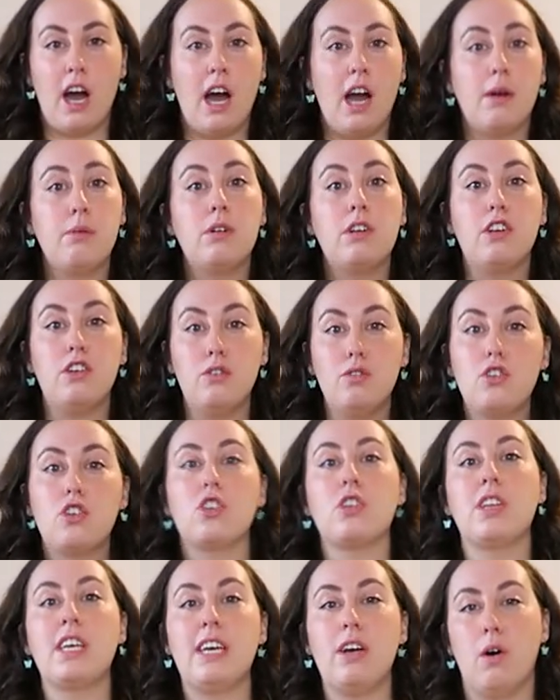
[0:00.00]
I would
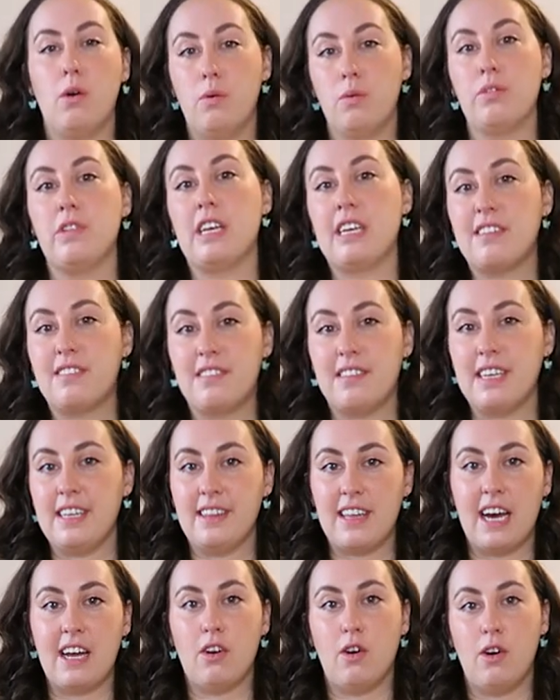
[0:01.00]
usually only see
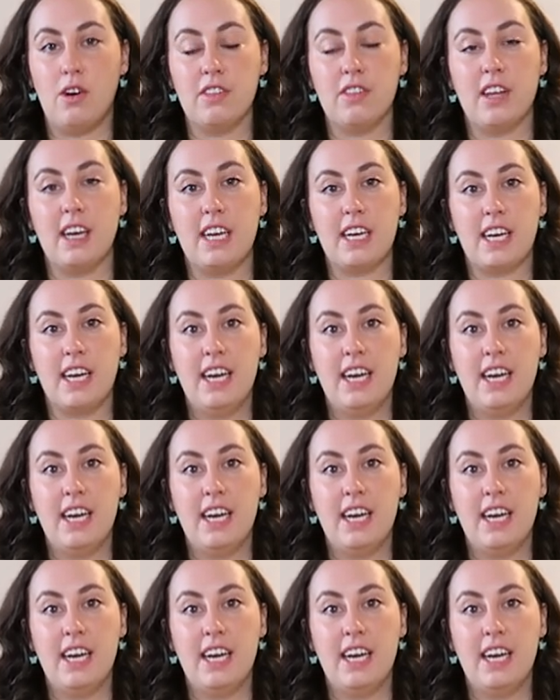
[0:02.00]
that on like